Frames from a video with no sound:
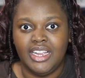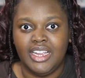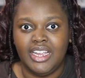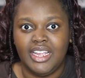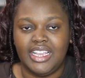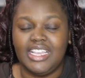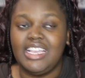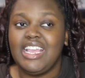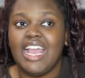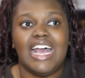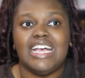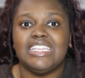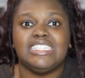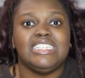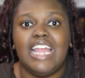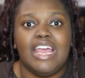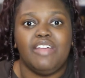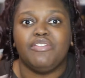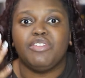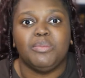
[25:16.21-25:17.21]
He hasn't
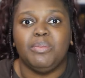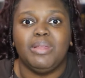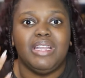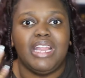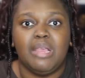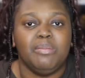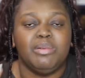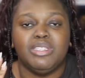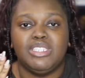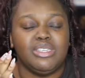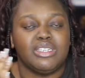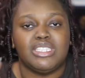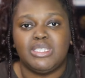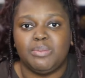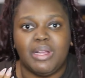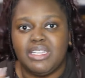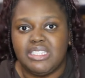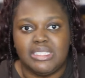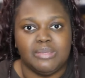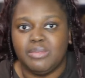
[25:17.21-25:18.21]
ever been able to
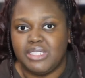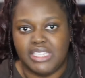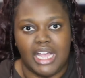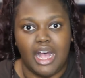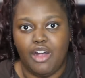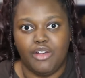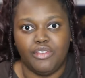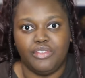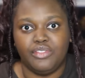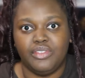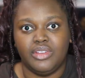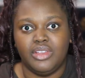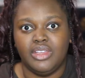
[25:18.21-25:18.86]
express himself.